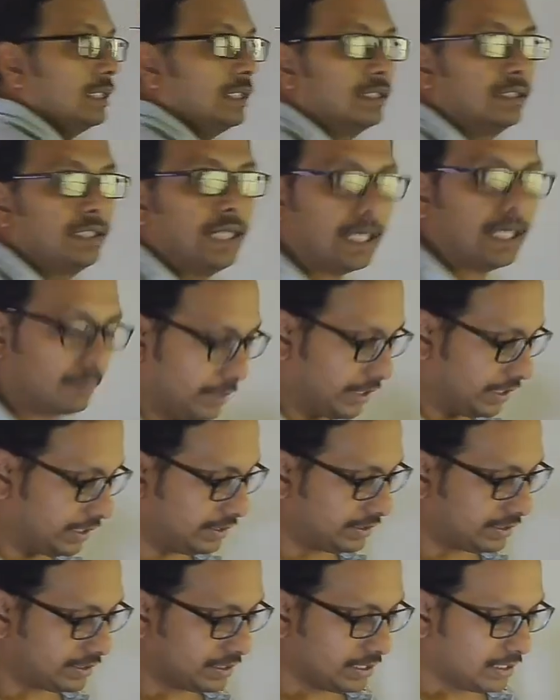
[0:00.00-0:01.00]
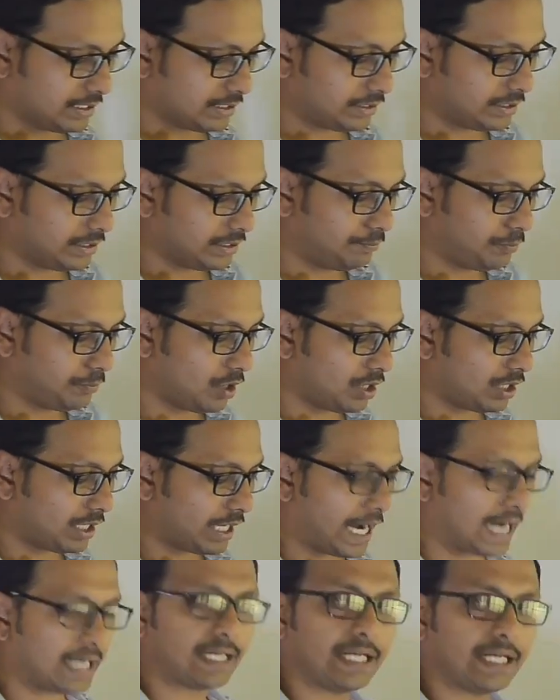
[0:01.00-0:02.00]
That means the block
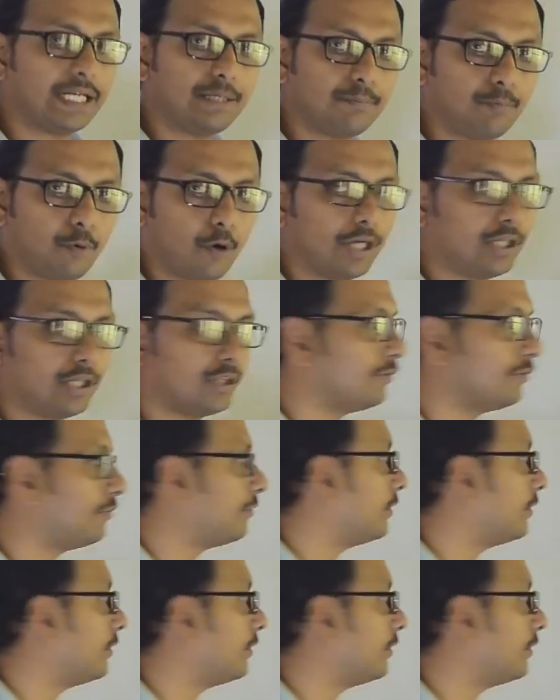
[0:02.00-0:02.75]
at any point of